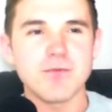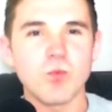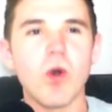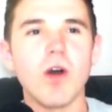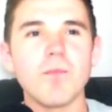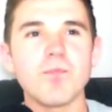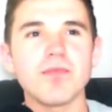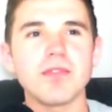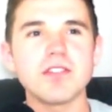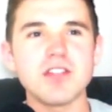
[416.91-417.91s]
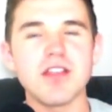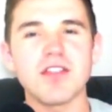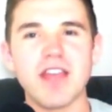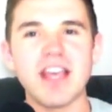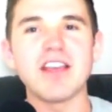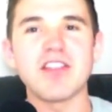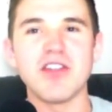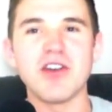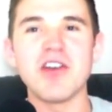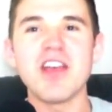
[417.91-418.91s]
What do you think
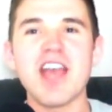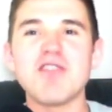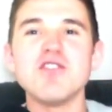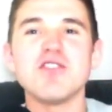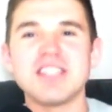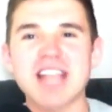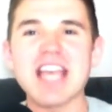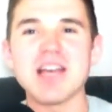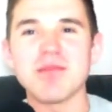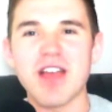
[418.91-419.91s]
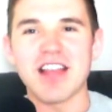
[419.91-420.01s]
that if you could take